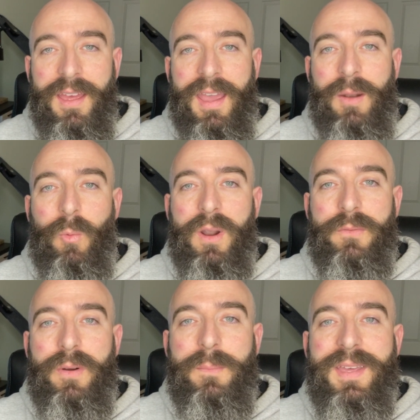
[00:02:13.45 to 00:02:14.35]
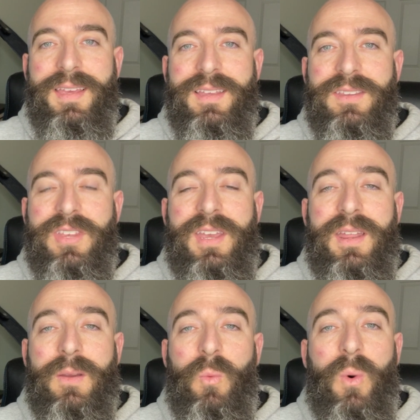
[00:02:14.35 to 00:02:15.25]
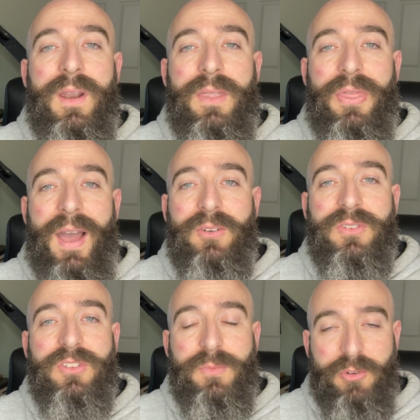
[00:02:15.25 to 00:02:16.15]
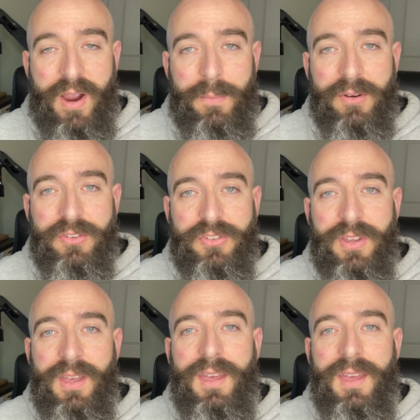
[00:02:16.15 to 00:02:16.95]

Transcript: And one of them is hitting 1,000 subscribers.